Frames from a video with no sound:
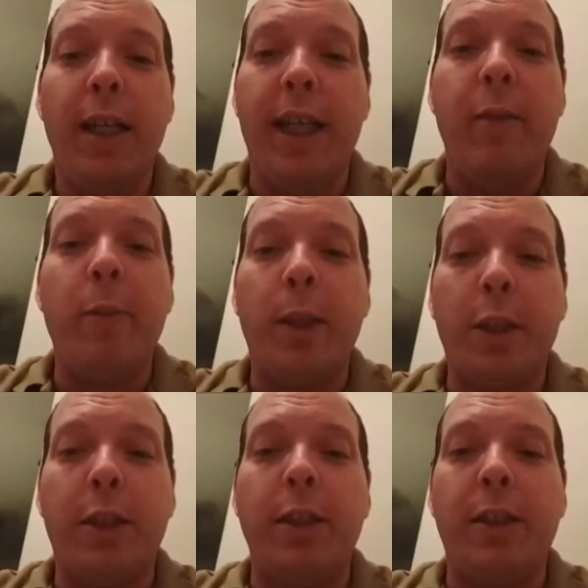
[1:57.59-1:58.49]
Naval
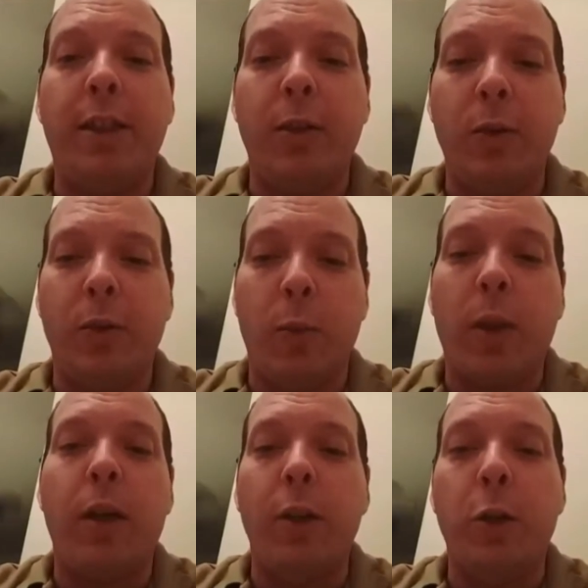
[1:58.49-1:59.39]
Militia to
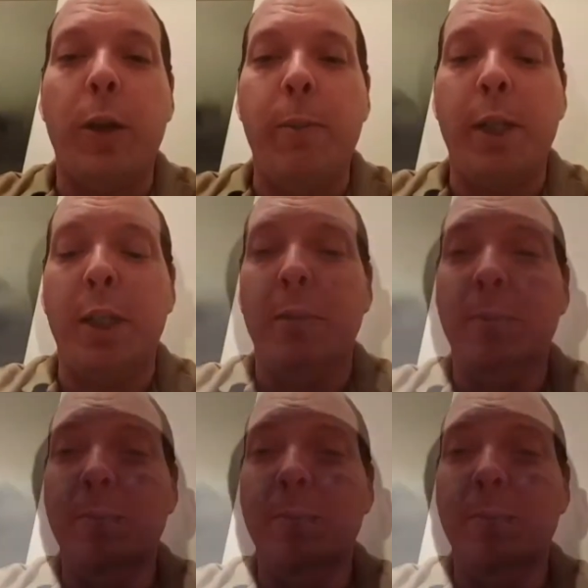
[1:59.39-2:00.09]
work on a joint mission.